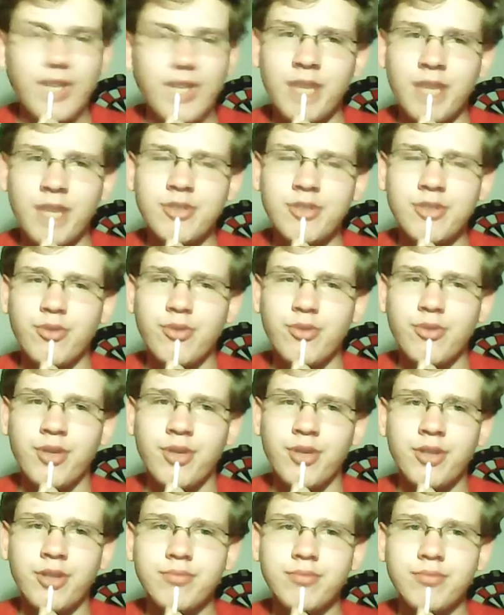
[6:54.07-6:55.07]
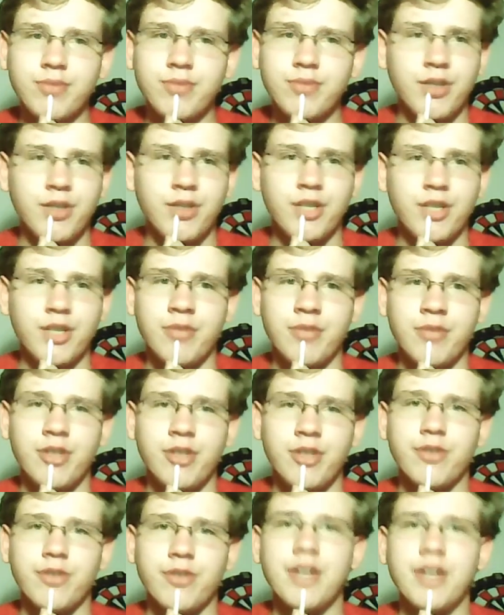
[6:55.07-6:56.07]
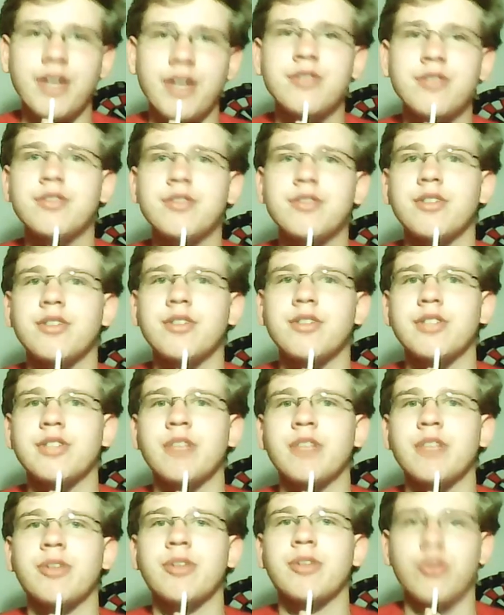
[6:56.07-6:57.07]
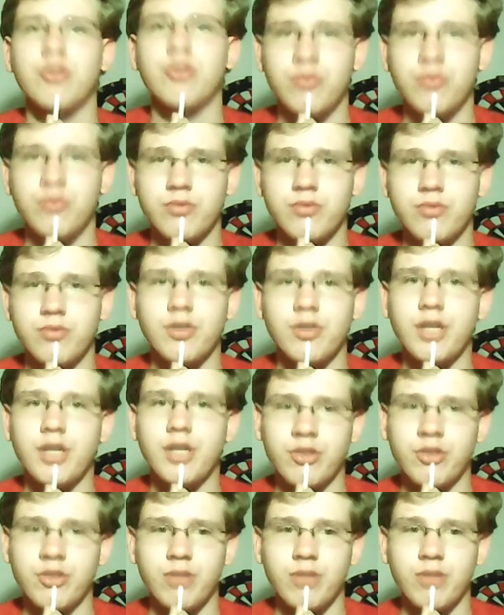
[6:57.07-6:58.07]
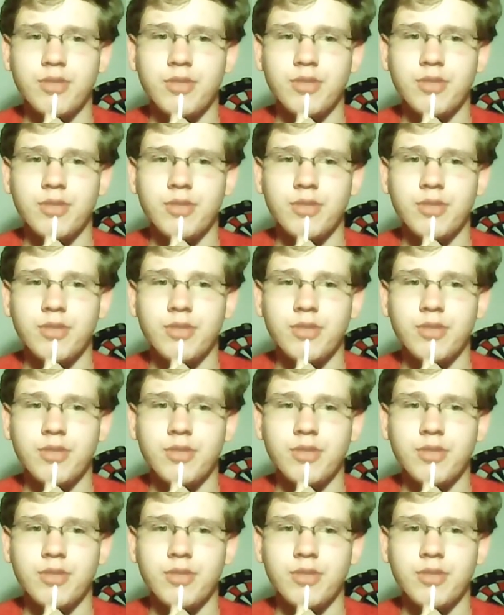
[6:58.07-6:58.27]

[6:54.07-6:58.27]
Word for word: I'm not sure who they are. Doesn't give me a notification. Doesn't tell me who I dropped.